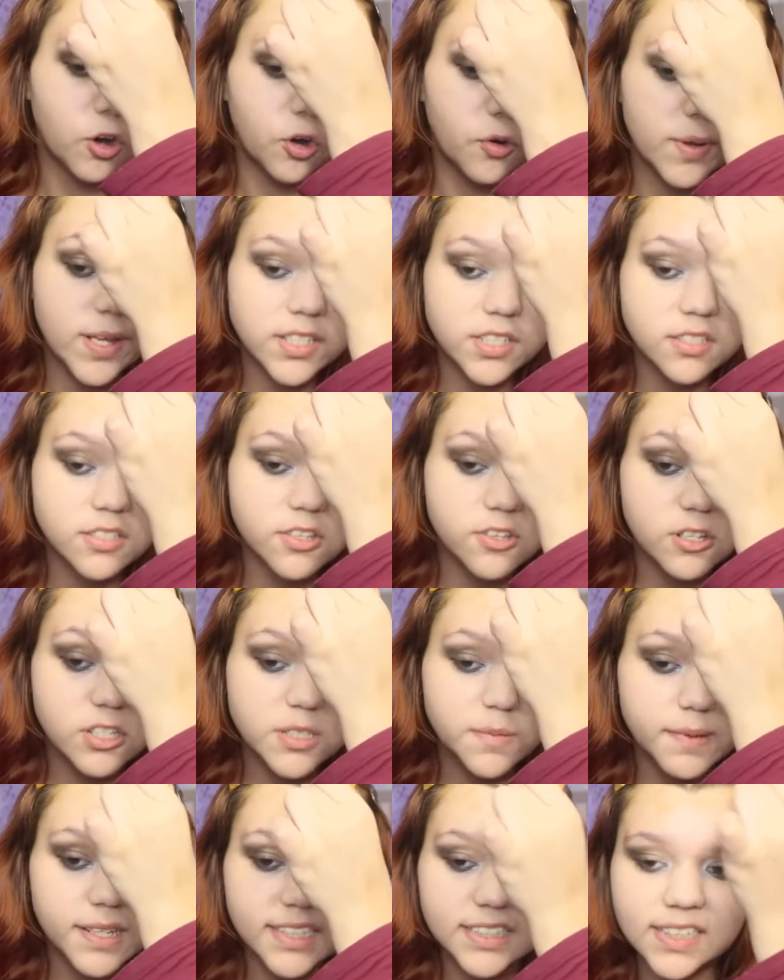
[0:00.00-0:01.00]
always
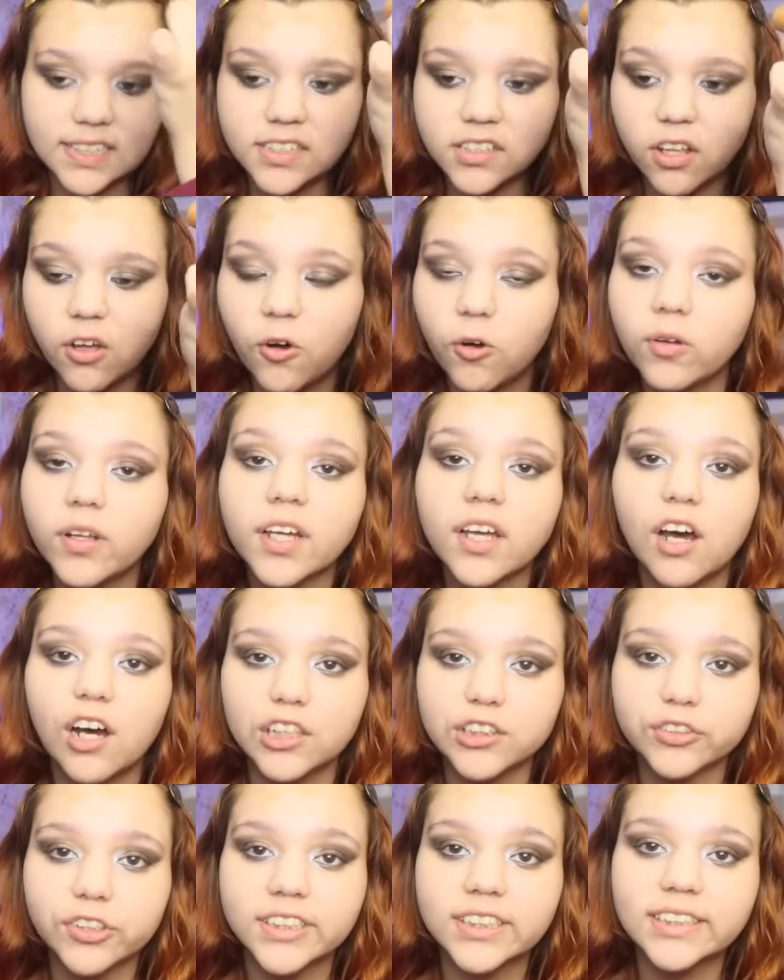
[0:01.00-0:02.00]
use because it's the only
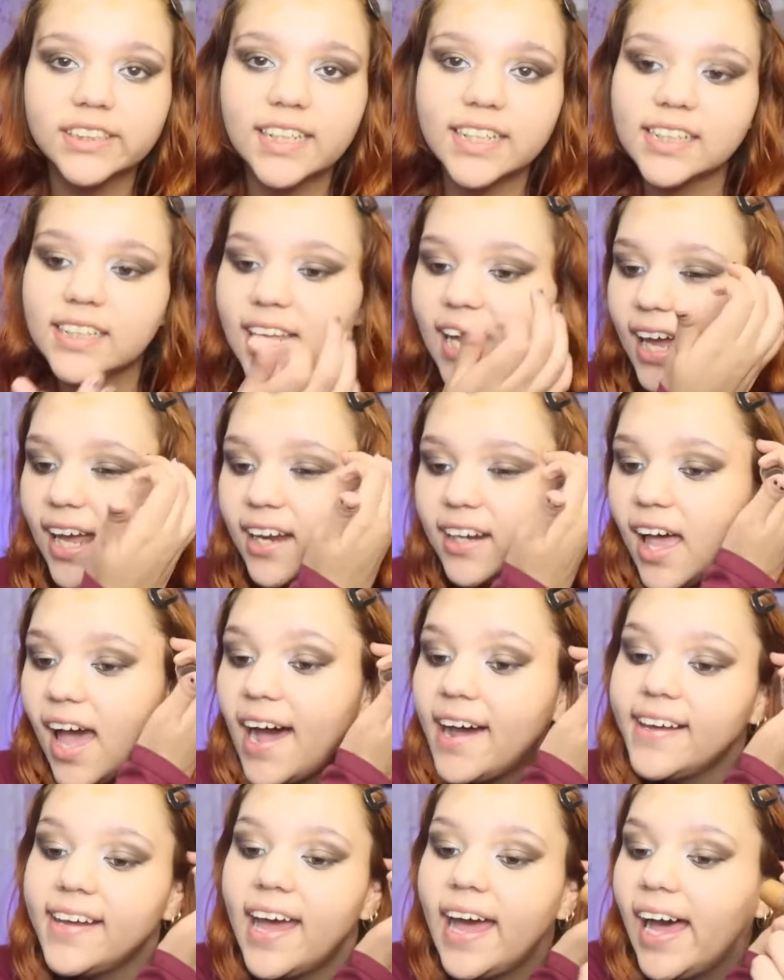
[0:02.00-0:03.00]
contour stick that
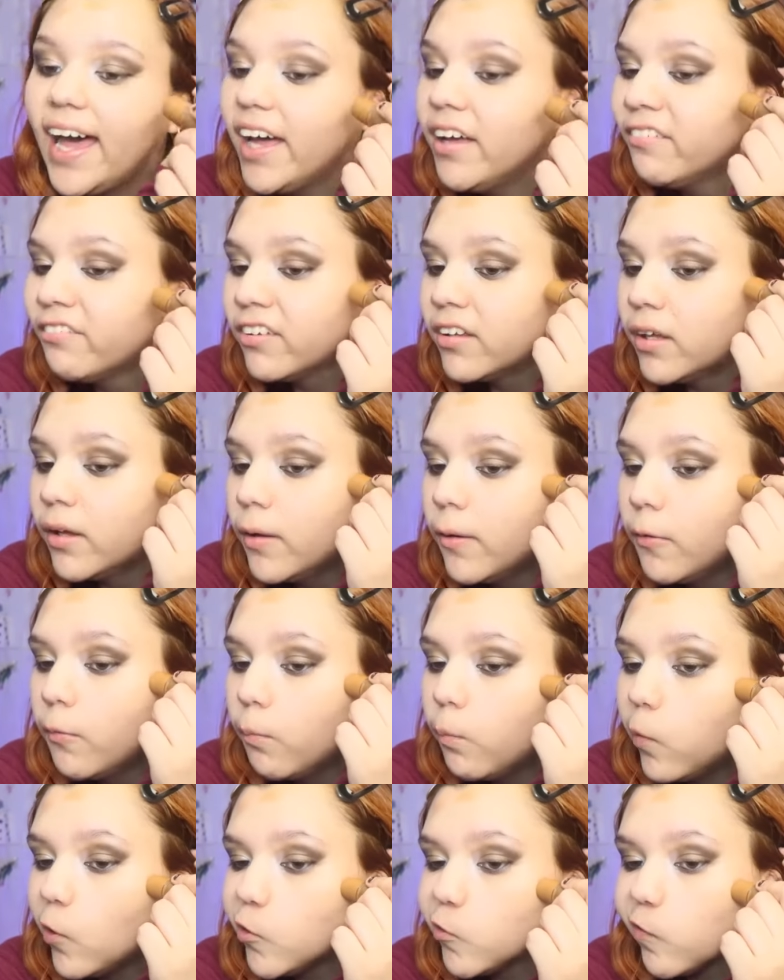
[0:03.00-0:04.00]
I have,
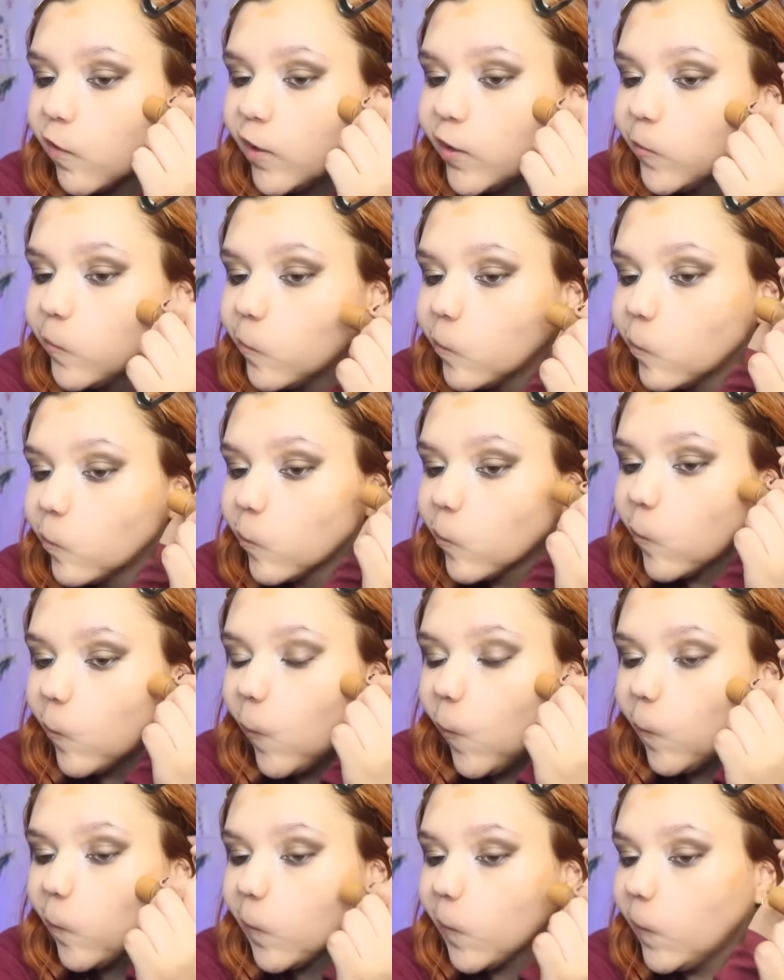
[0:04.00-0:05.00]
but it's fine.
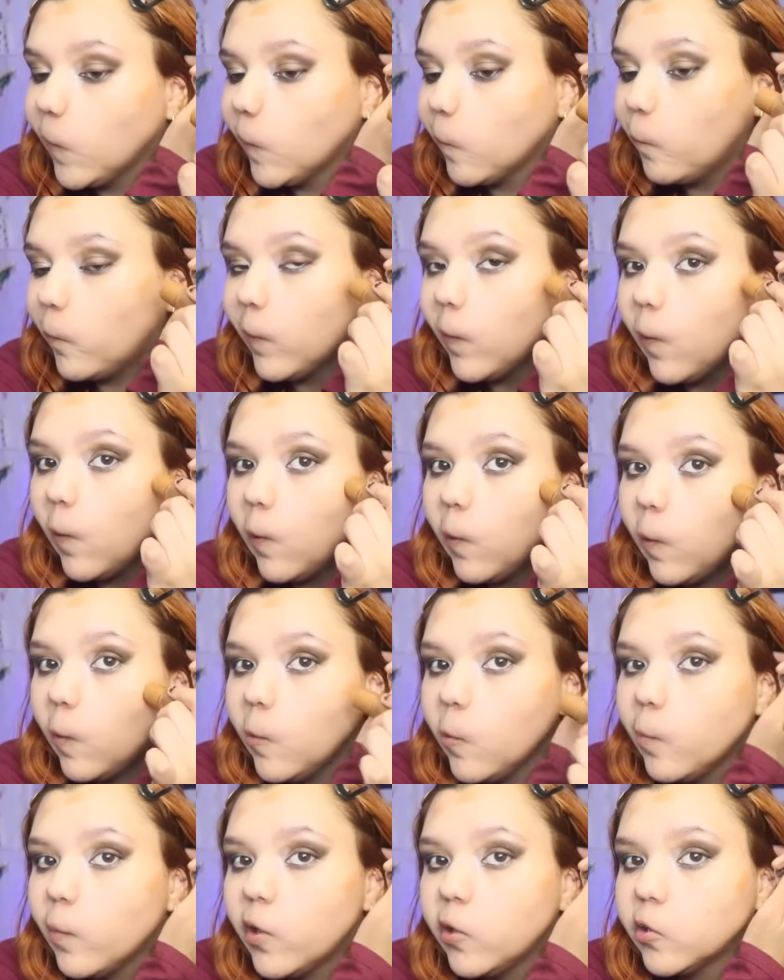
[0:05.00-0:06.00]
I'm gonna put a
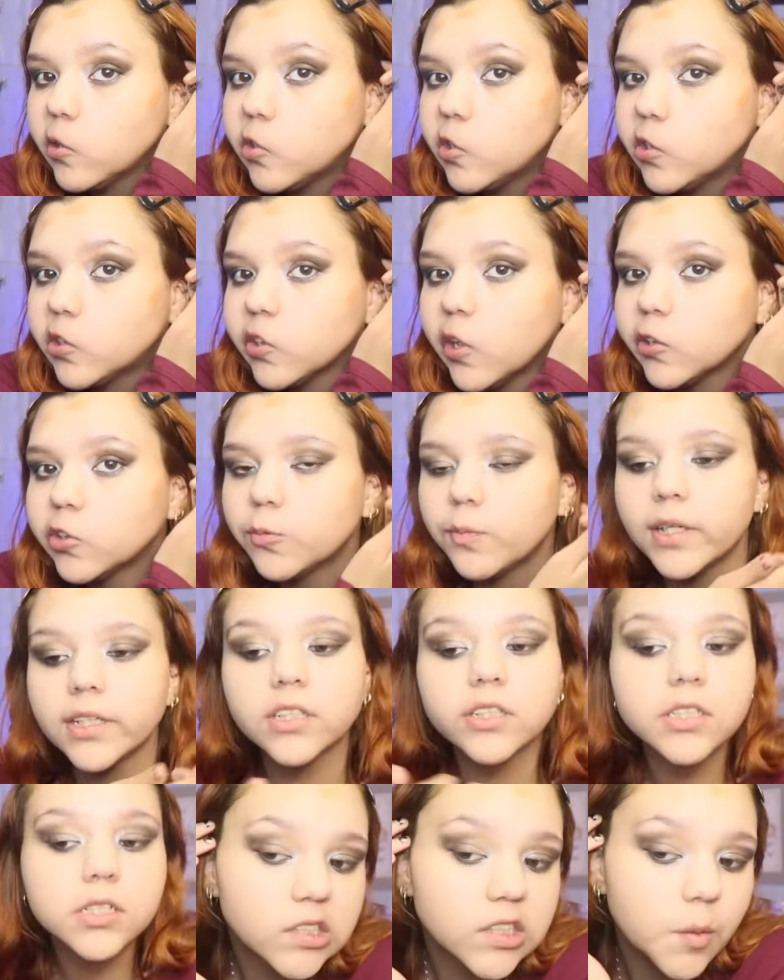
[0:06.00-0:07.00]
little bit on the cheeks, not too
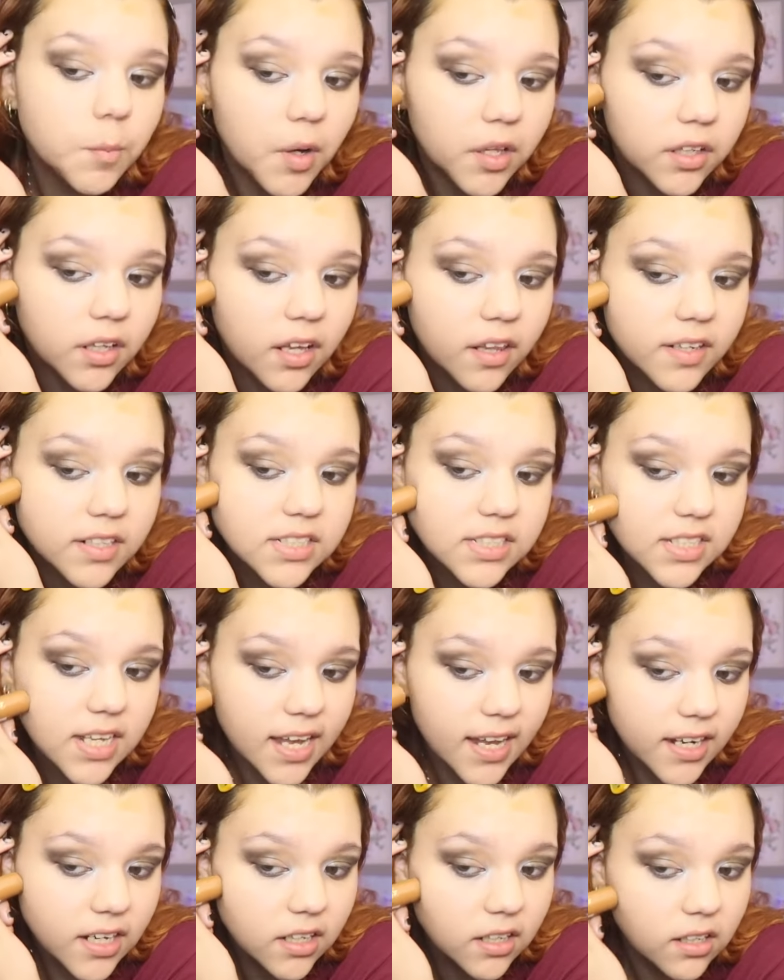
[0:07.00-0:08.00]
much. Same on the other
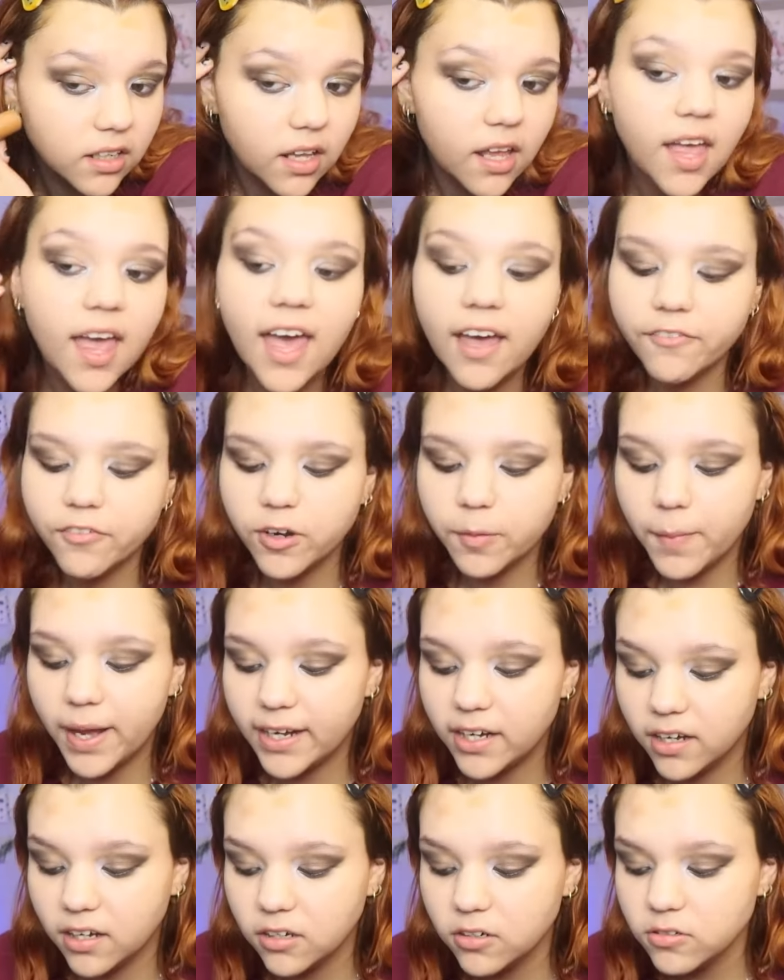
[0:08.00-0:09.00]
side. And for my
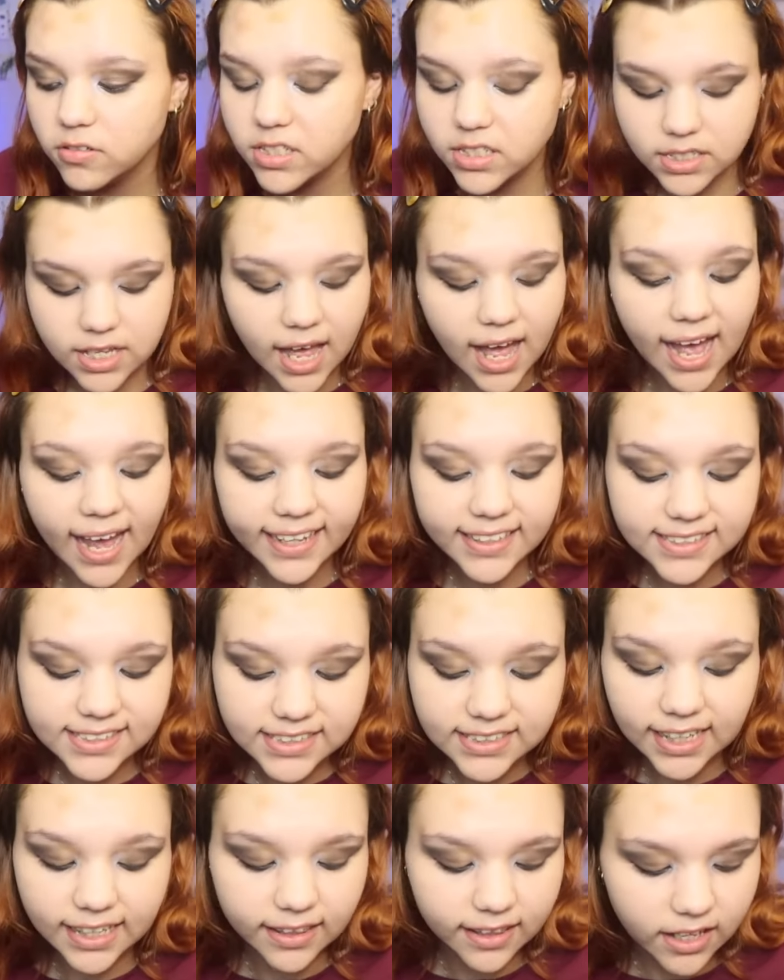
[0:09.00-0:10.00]
nose, I
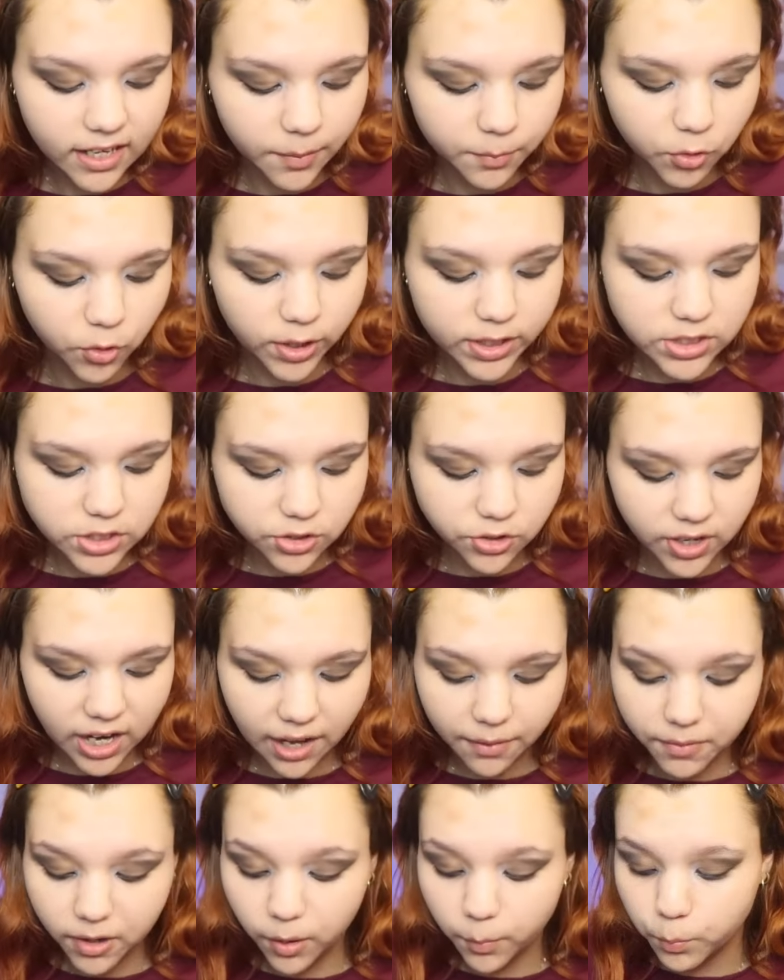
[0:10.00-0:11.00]
decided I'm going to
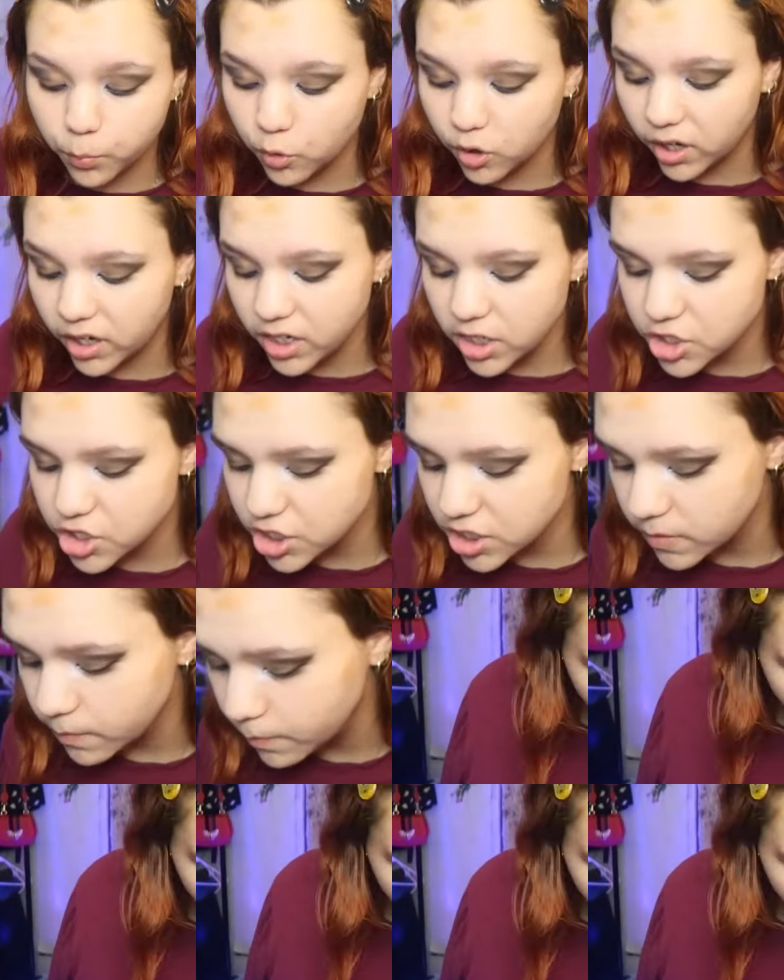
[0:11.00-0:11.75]
grab a brush,